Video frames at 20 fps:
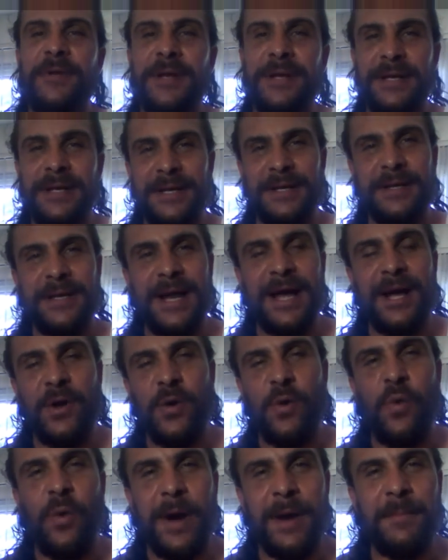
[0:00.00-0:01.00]
not
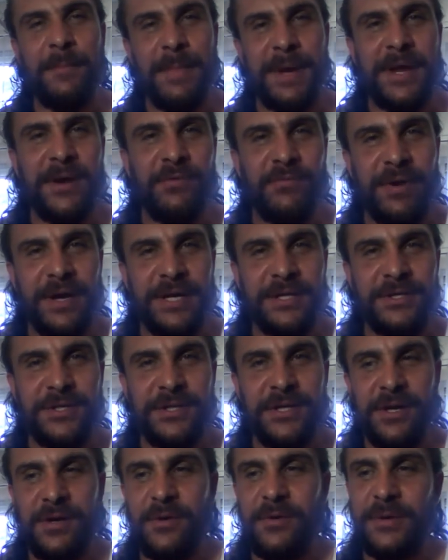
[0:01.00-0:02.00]
quite mid range. You
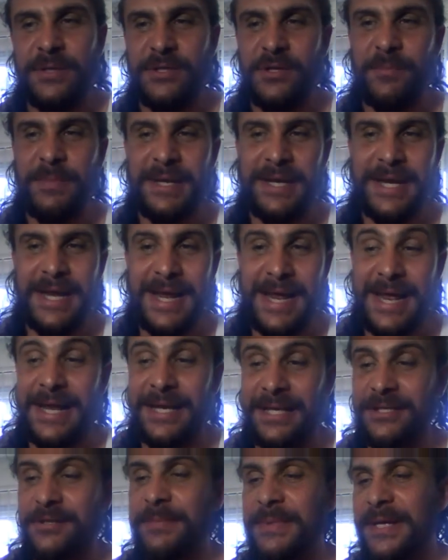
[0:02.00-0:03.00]
know, he's gonna be
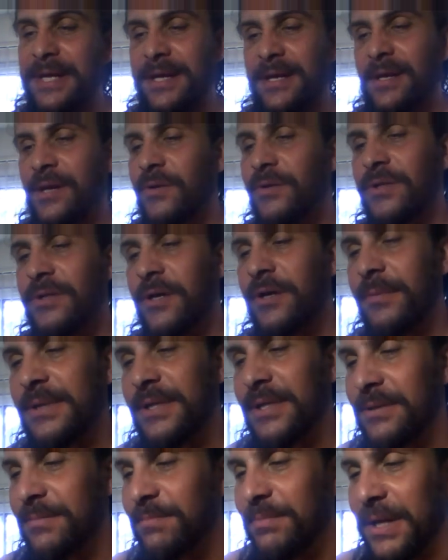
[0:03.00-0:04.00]
in close on him and
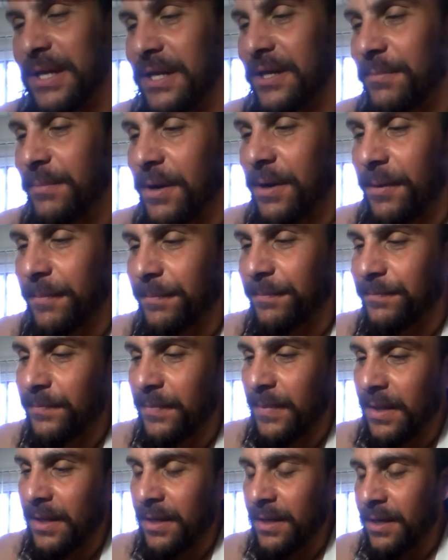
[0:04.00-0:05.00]
just beating him up.
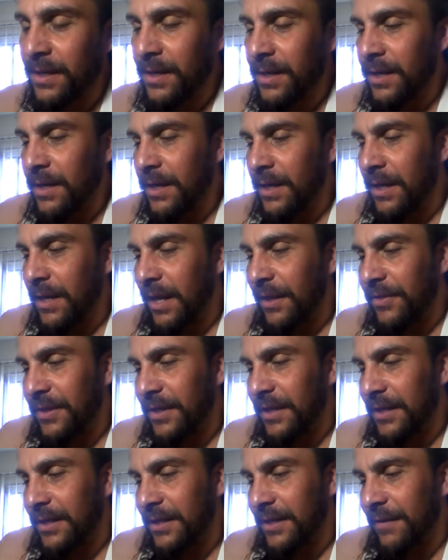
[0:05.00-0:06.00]
And I
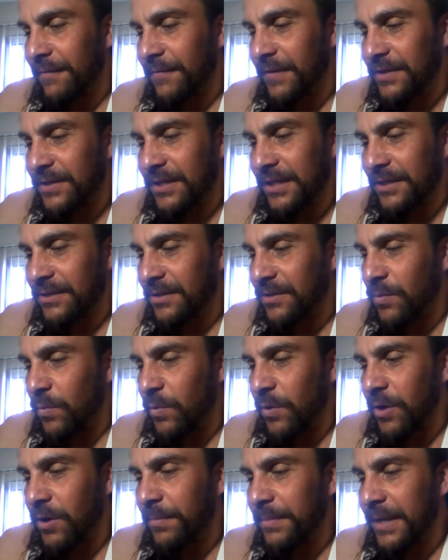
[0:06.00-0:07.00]
think eventually it's gonna
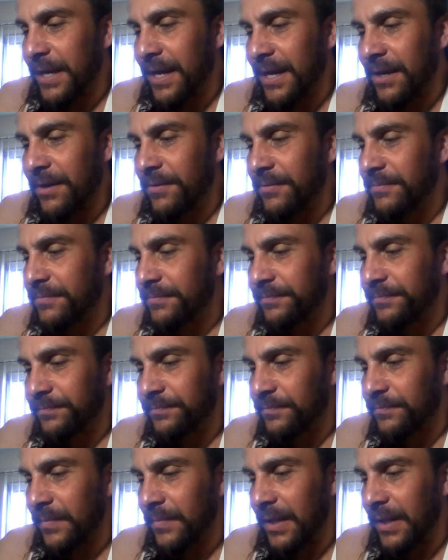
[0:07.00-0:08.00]
wear him down,
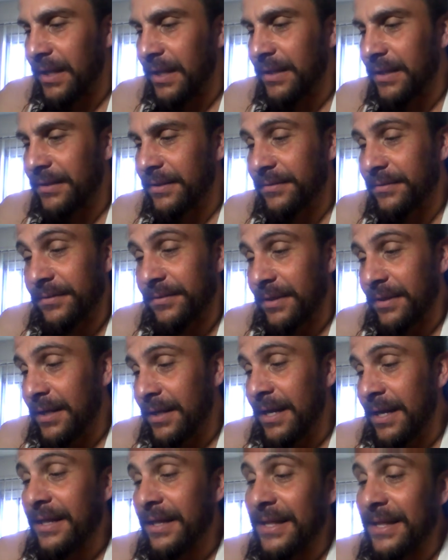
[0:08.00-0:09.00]
and
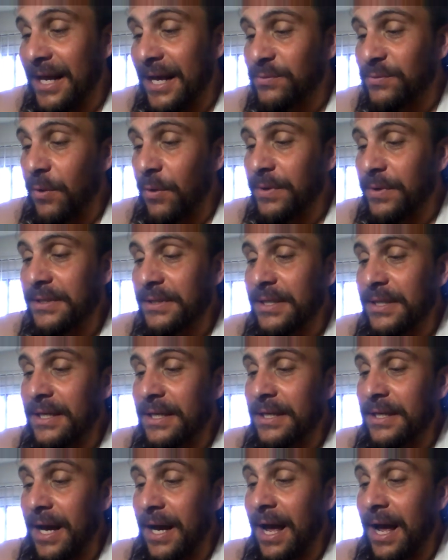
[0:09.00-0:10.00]
that's what I want to
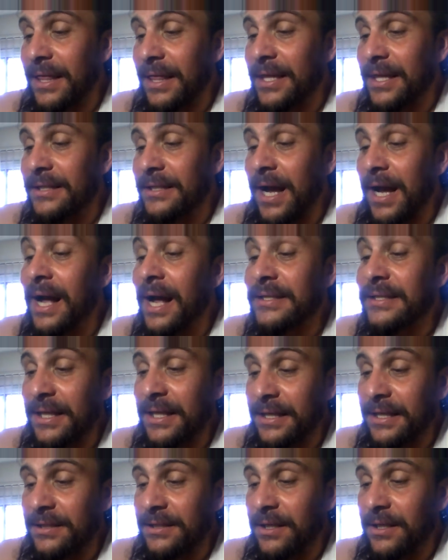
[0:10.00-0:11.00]
see. I think
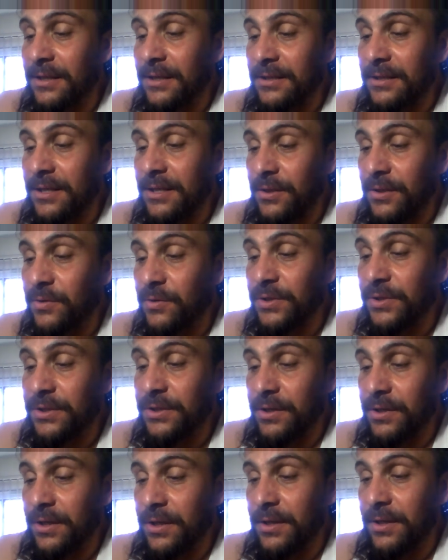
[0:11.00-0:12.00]

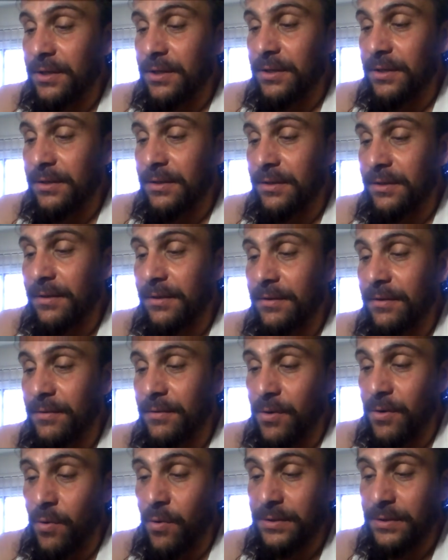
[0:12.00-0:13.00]
Taguchi's gonna
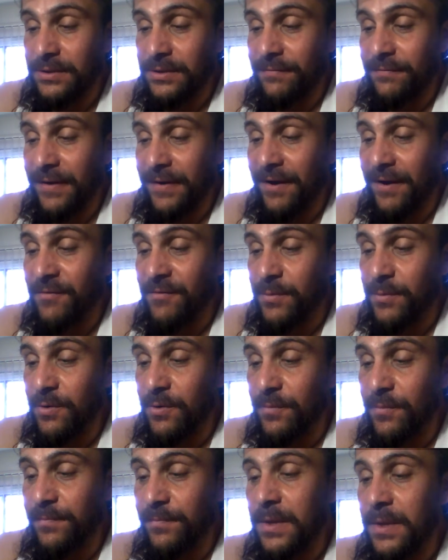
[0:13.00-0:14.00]
go in survival
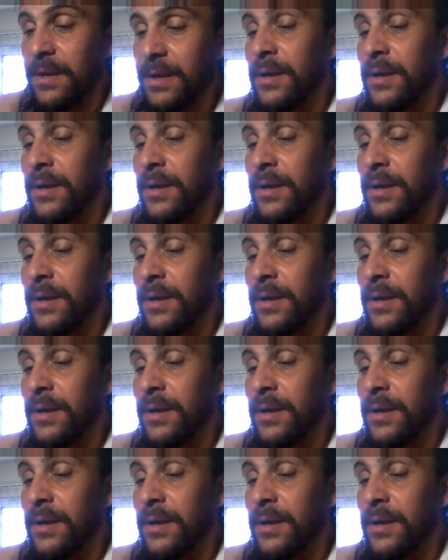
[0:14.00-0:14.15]
mode,